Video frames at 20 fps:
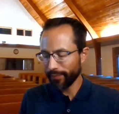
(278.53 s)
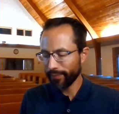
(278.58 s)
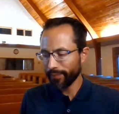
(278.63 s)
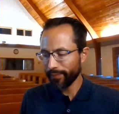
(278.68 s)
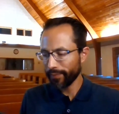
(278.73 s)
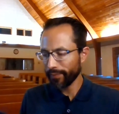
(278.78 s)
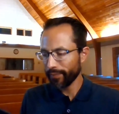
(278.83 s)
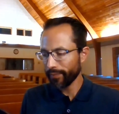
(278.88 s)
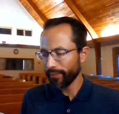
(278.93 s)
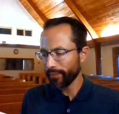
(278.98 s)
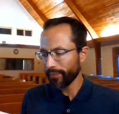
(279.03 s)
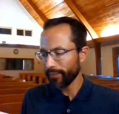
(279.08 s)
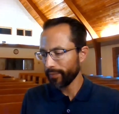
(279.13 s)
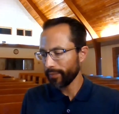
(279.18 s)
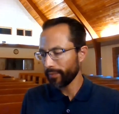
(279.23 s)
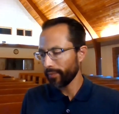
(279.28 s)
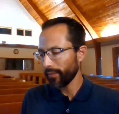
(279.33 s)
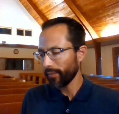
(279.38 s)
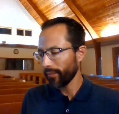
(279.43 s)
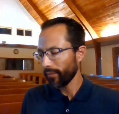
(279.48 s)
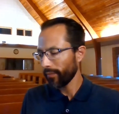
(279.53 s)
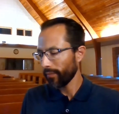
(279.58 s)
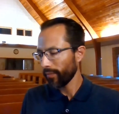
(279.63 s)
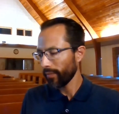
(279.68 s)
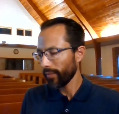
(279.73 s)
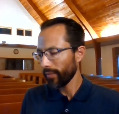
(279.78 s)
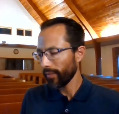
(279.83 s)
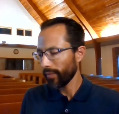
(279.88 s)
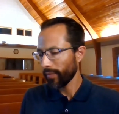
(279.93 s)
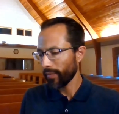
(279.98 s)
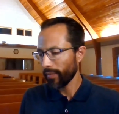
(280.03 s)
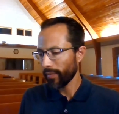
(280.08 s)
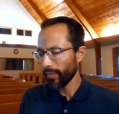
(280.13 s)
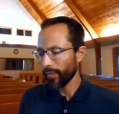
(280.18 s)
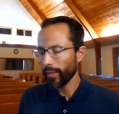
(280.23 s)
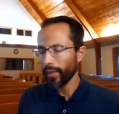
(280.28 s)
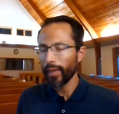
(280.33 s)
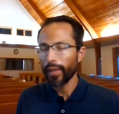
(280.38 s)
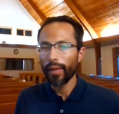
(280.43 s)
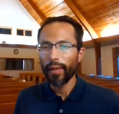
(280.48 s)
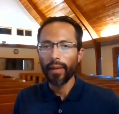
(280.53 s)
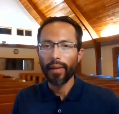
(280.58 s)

No one is speaking in this clip.